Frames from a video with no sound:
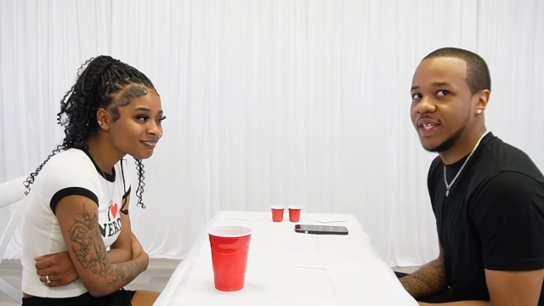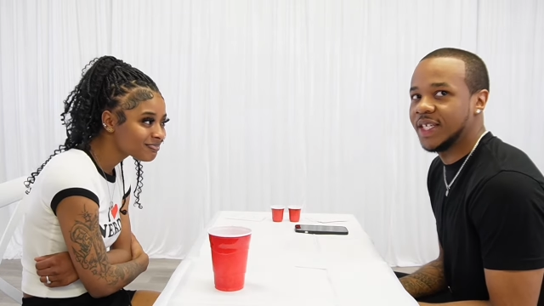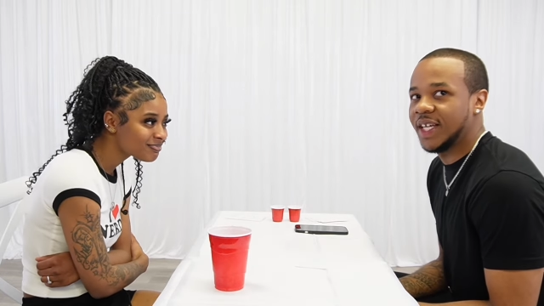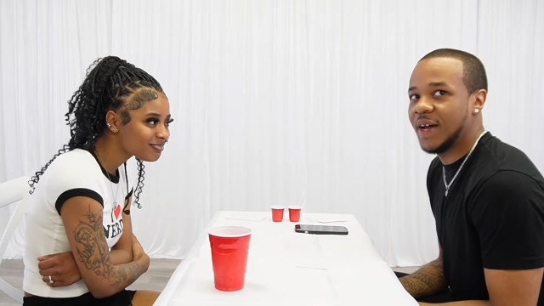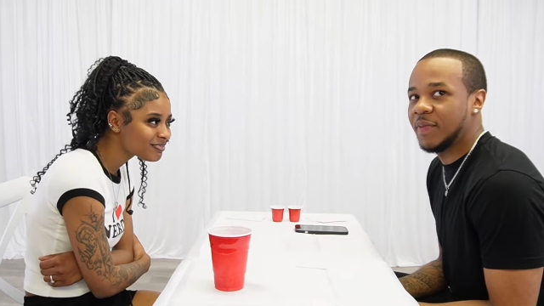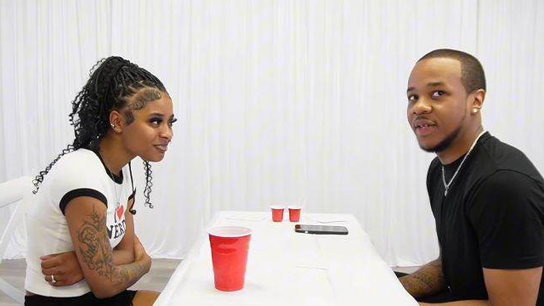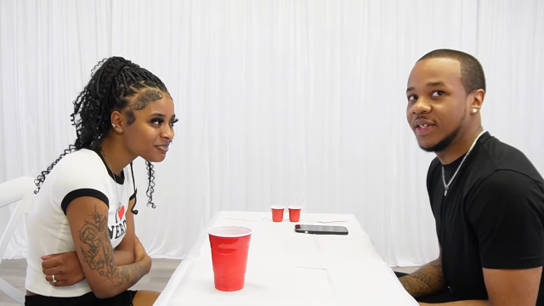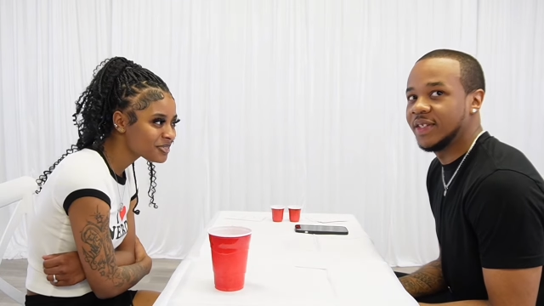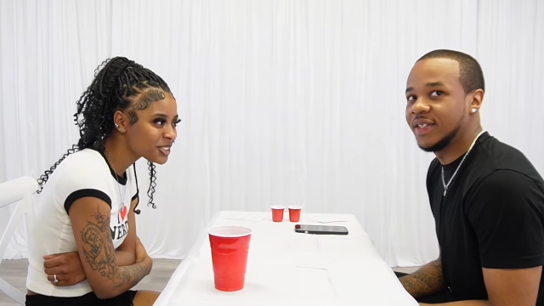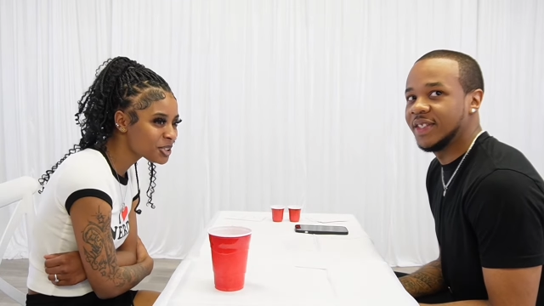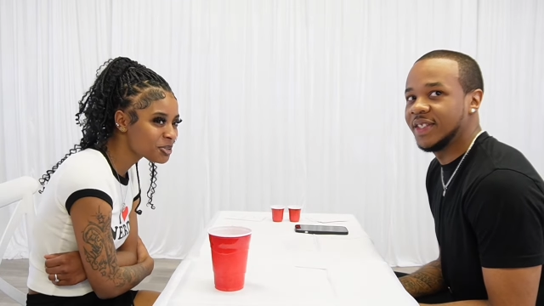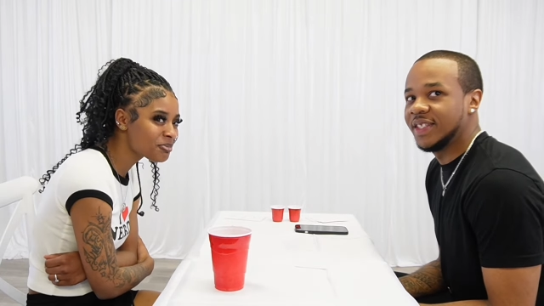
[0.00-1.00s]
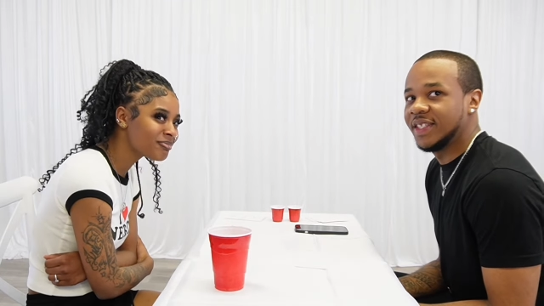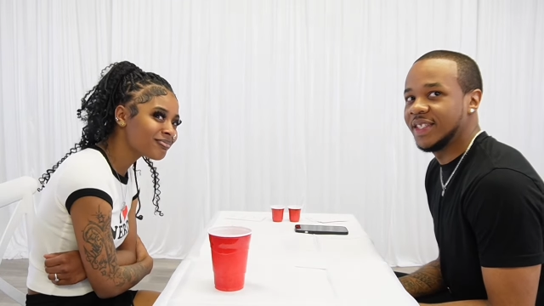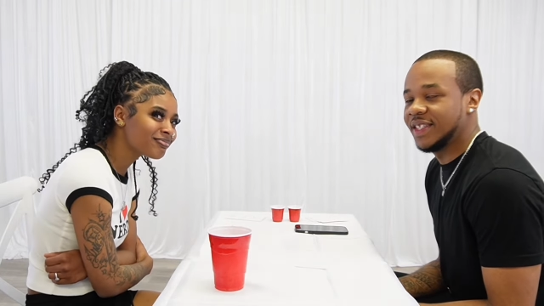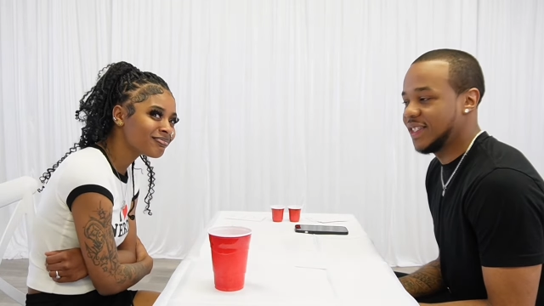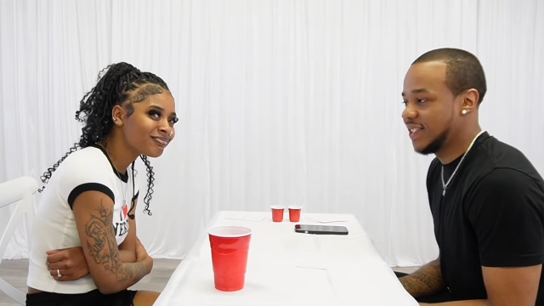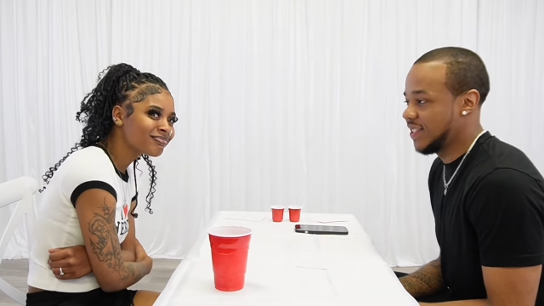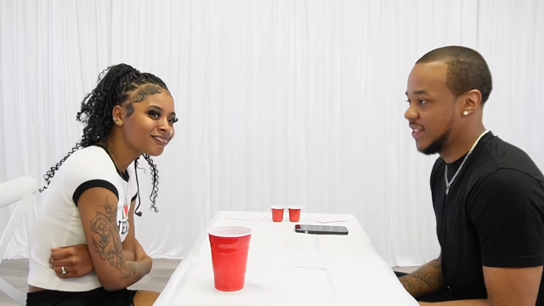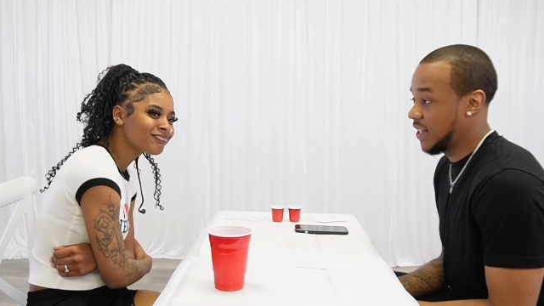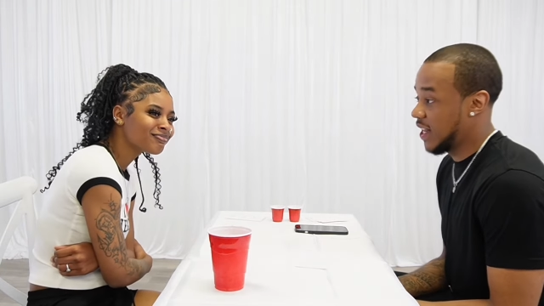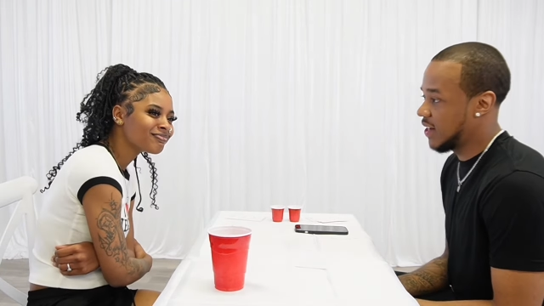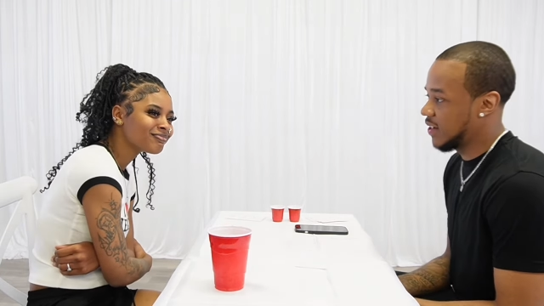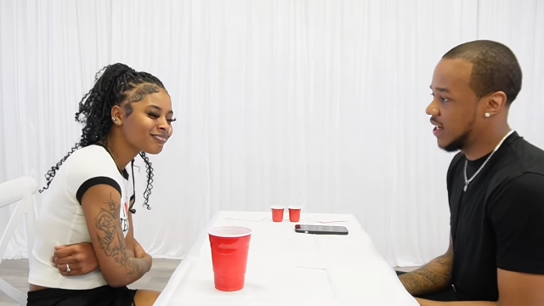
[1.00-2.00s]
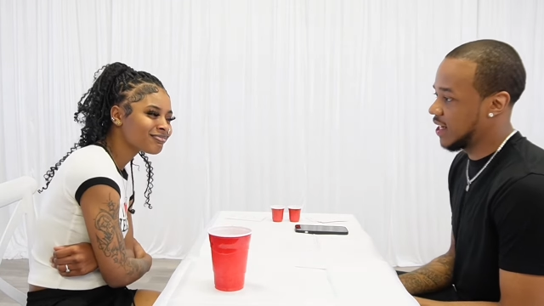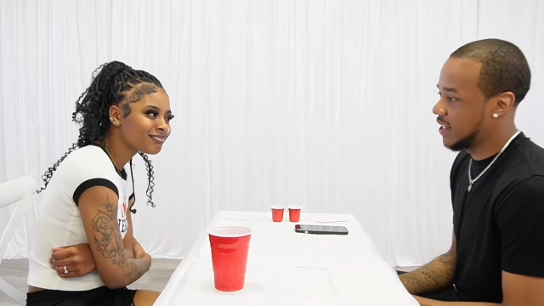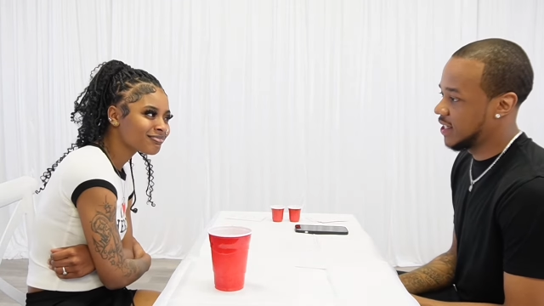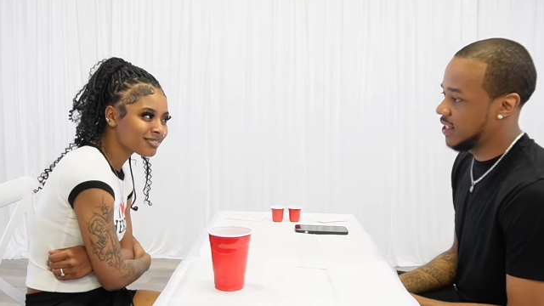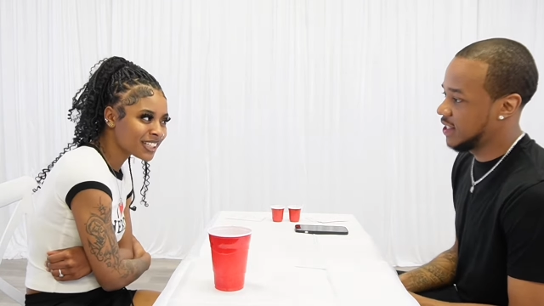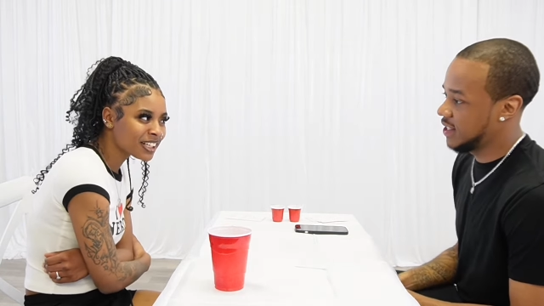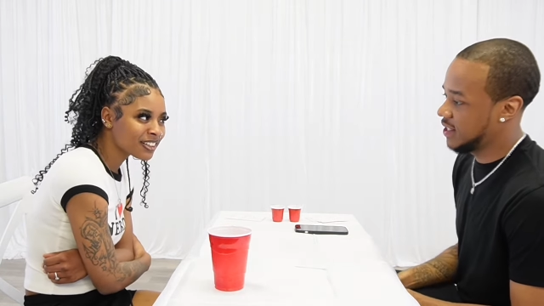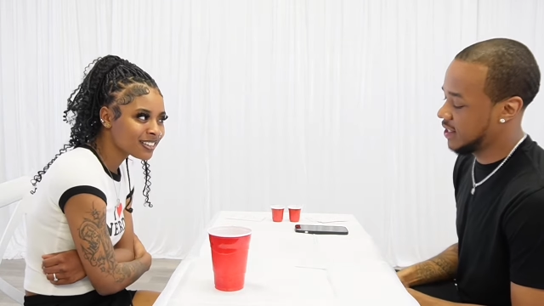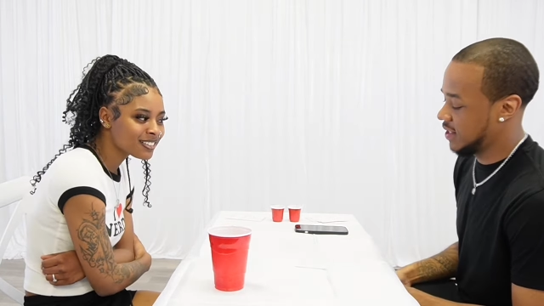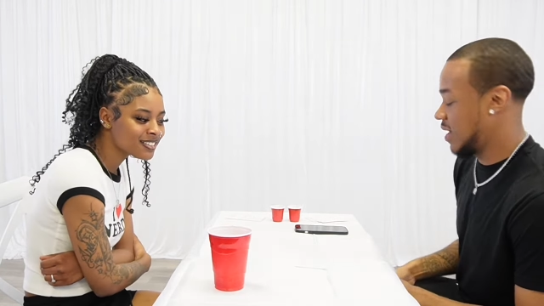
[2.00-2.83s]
Speaker 1: think she capping. Two. You standing on that? Yeah.